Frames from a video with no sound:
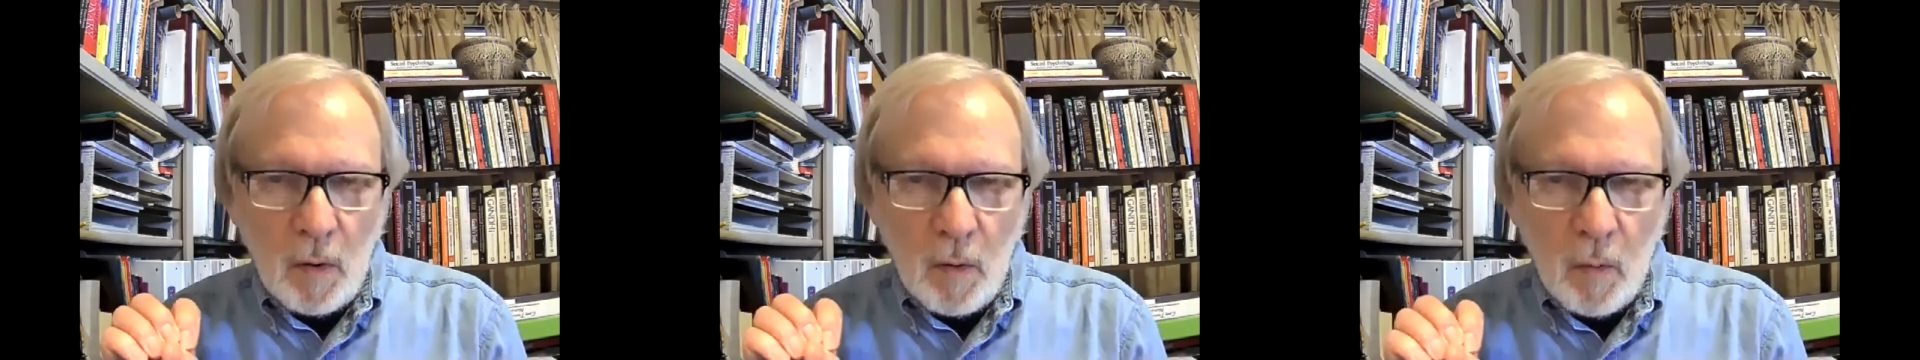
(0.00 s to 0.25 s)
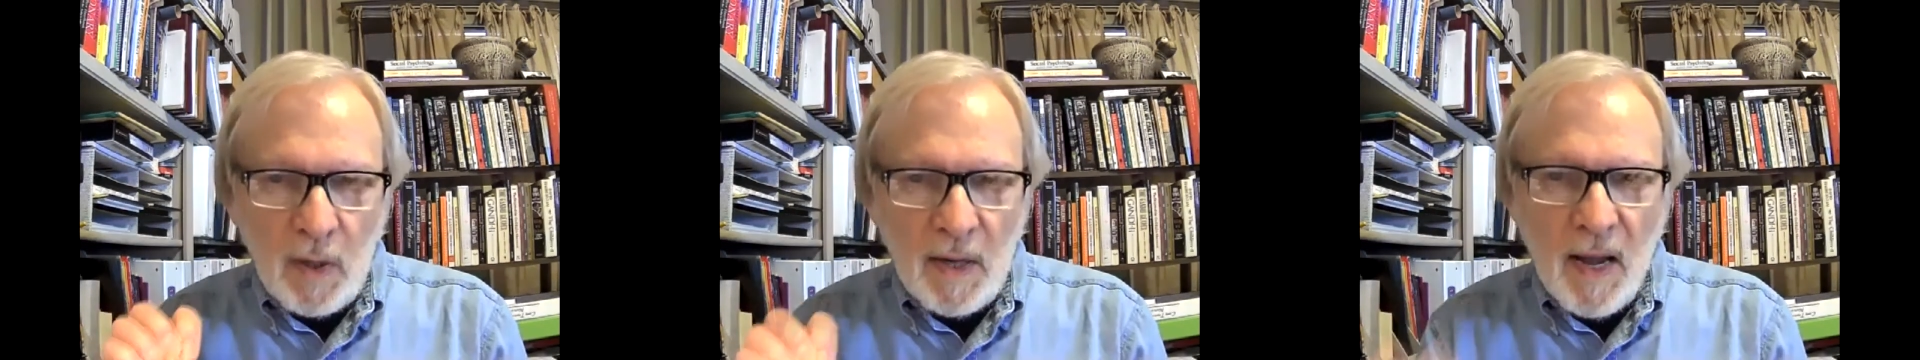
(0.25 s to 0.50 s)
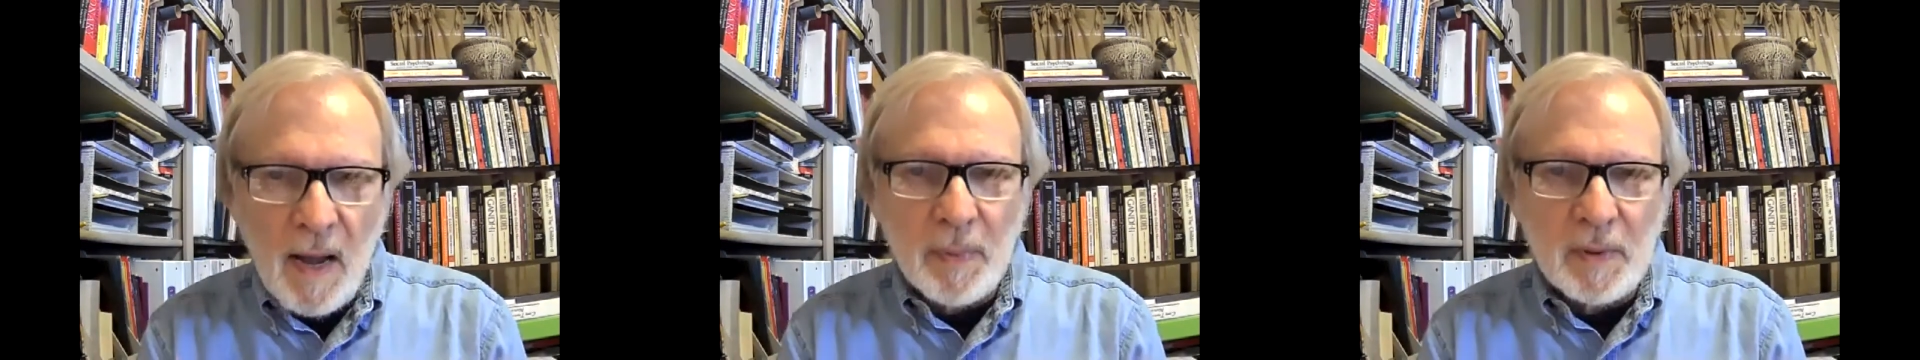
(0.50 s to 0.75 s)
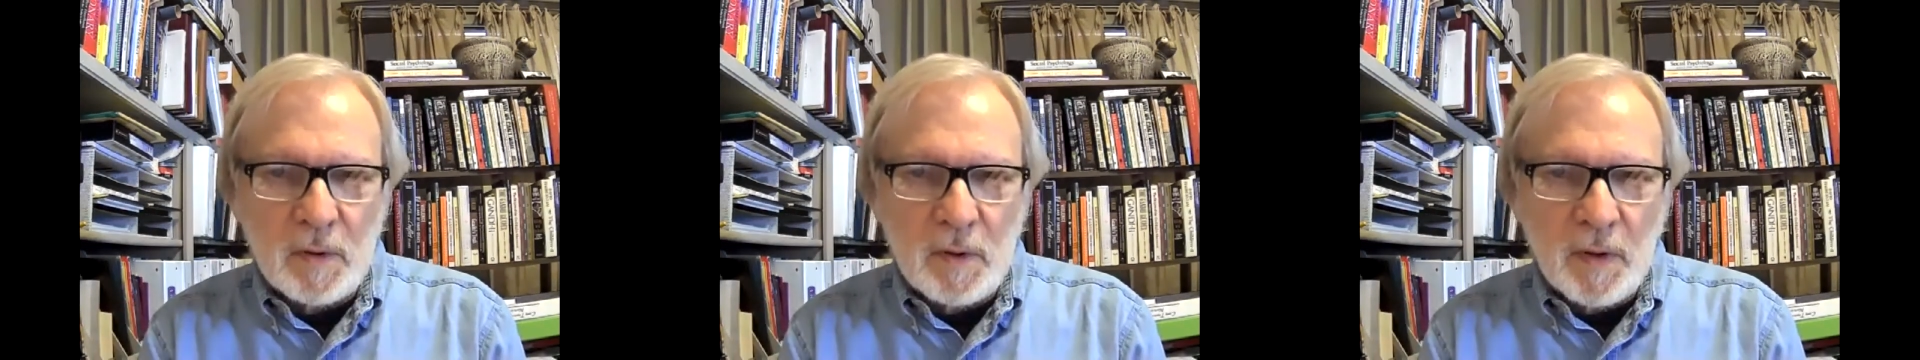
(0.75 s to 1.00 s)
what
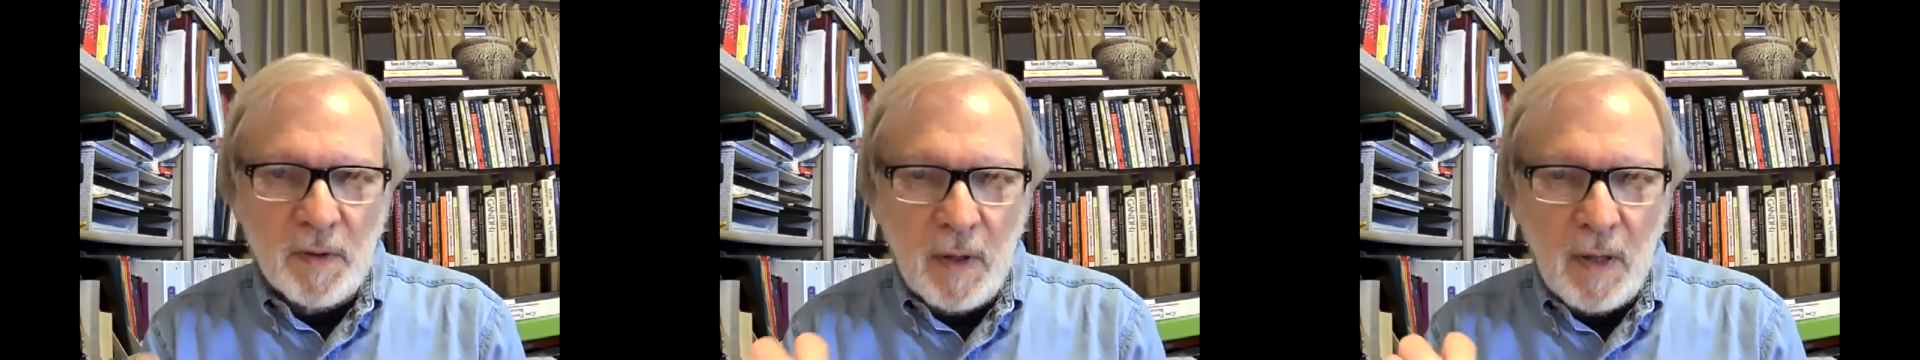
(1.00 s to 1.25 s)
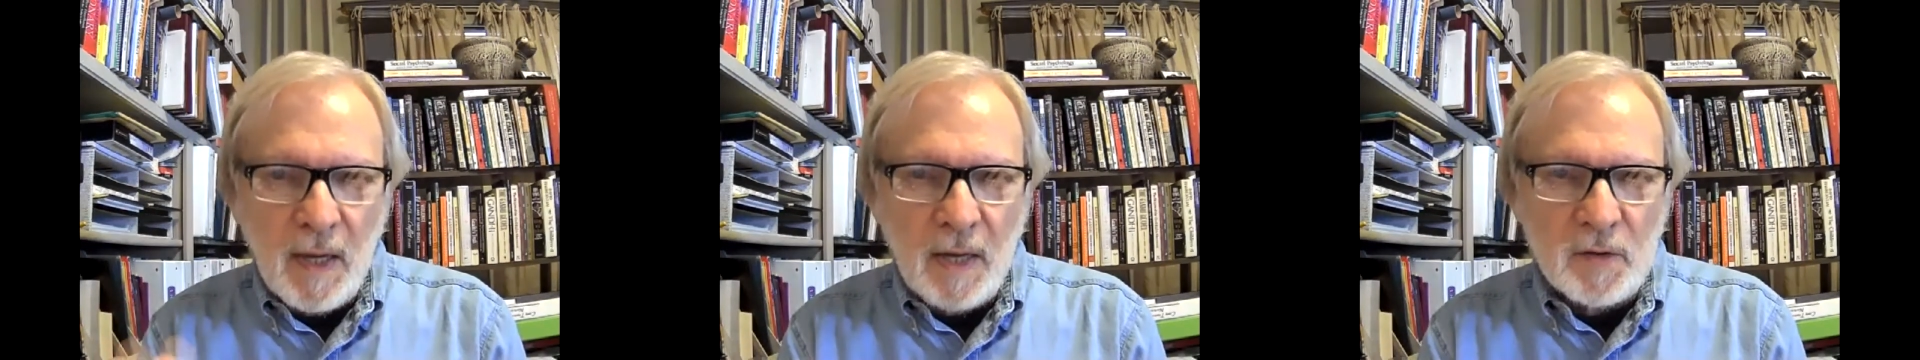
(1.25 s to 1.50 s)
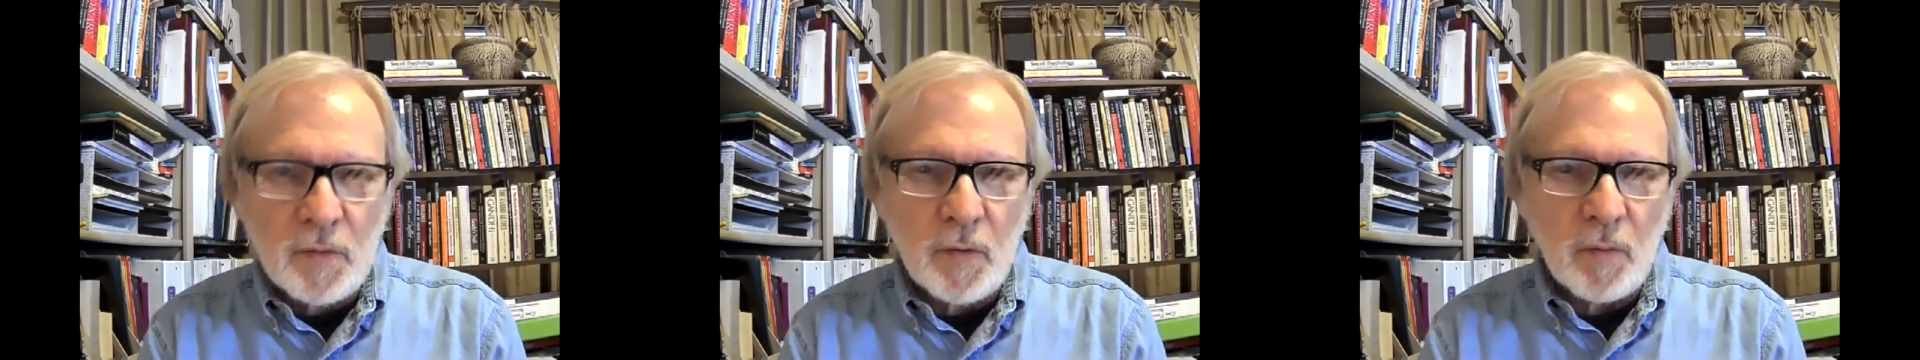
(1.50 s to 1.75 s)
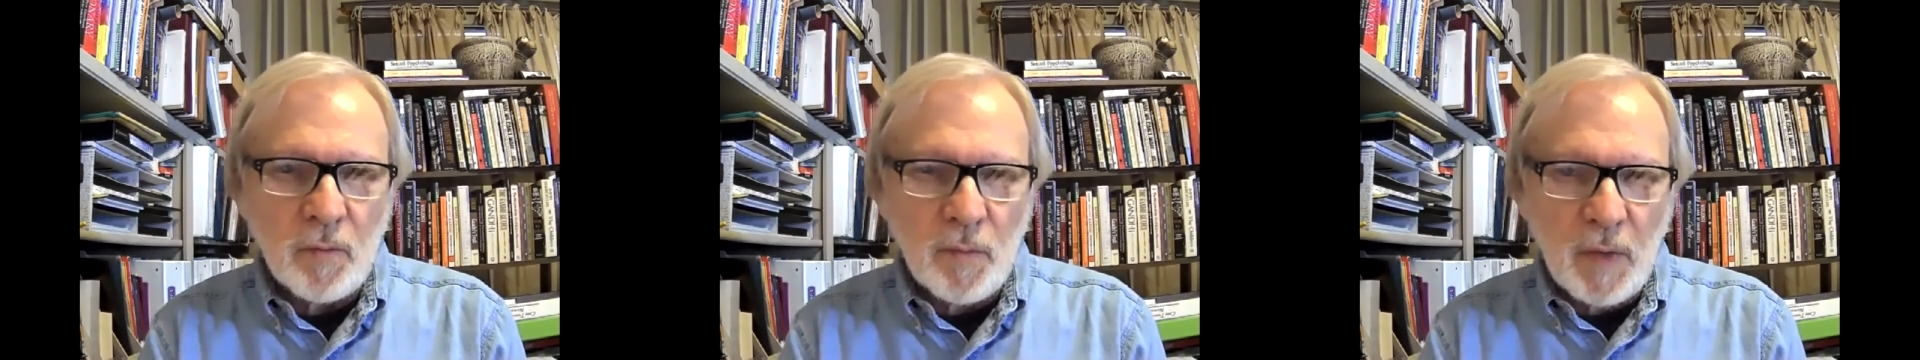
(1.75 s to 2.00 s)
happens in the classroom,